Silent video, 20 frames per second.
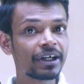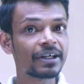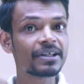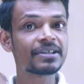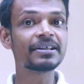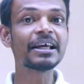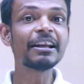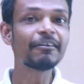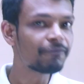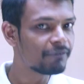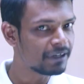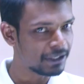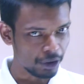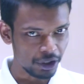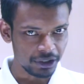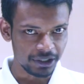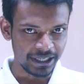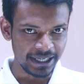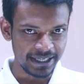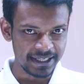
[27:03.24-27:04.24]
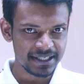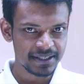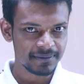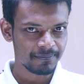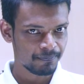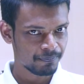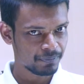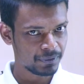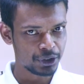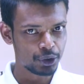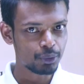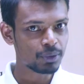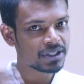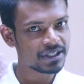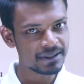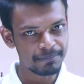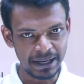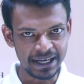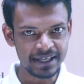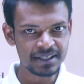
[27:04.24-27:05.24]
itself will not rise
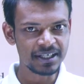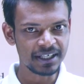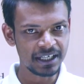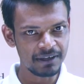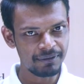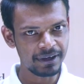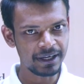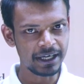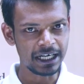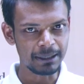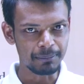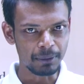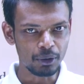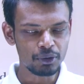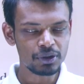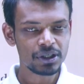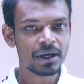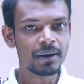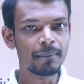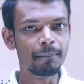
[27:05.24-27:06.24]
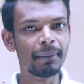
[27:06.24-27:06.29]
by a significant amount,